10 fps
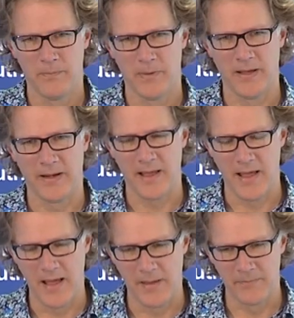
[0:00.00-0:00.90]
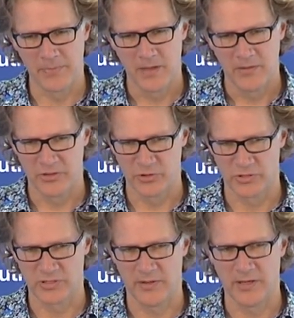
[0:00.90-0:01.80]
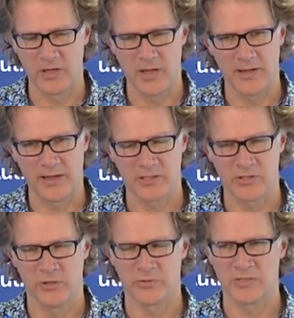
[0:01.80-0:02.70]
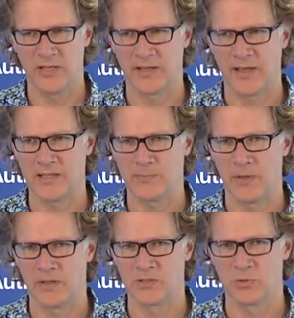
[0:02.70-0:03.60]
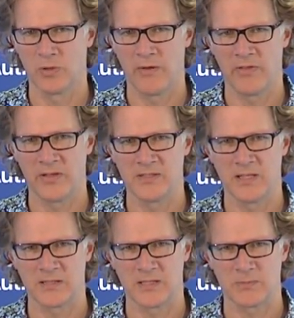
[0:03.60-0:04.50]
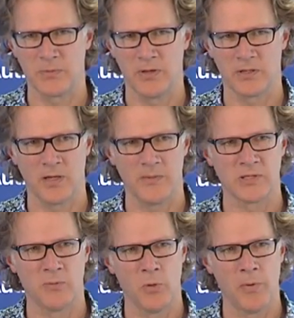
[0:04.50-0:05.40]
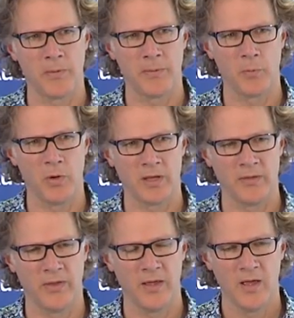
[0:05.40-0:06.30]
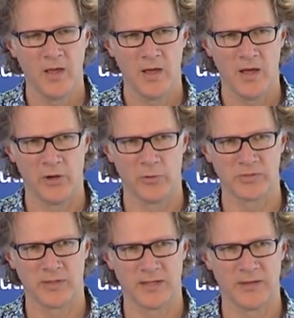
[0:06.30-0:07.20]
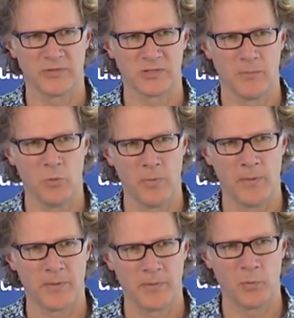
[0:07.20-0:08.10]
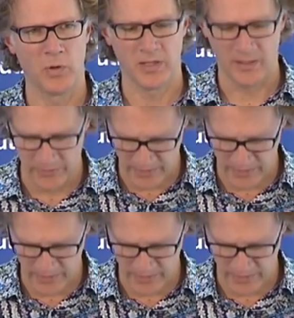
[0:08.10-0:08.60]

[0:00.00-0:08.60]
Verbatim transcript: But um, there's also an, an, external staircase being installed over these next period of time, so more people can be working in there, and also a lift, so more people can be working in